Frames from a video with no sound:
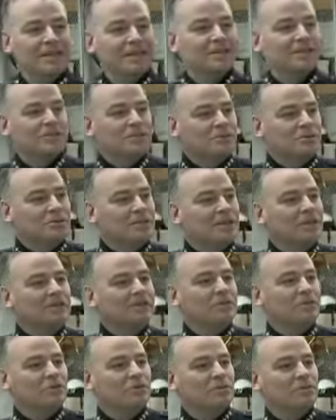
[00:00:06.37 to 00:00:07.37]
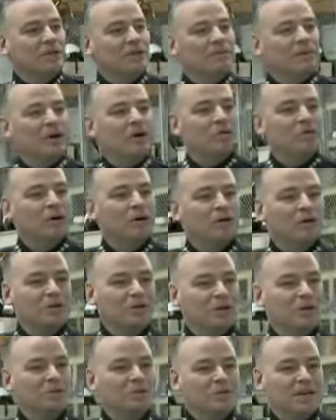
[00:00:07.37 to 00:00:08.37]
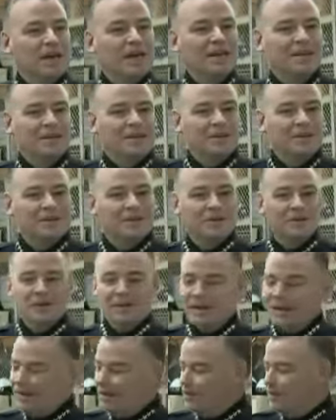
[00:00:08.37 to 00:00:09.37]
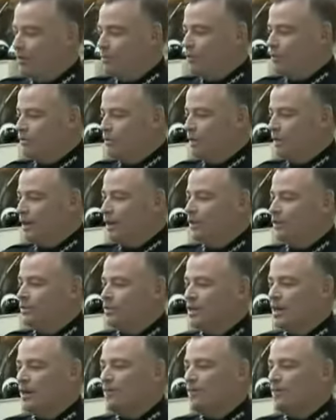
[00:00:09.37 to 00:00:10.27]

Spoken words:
take us through and tell us a little bit about what goes on in here and the number of cars.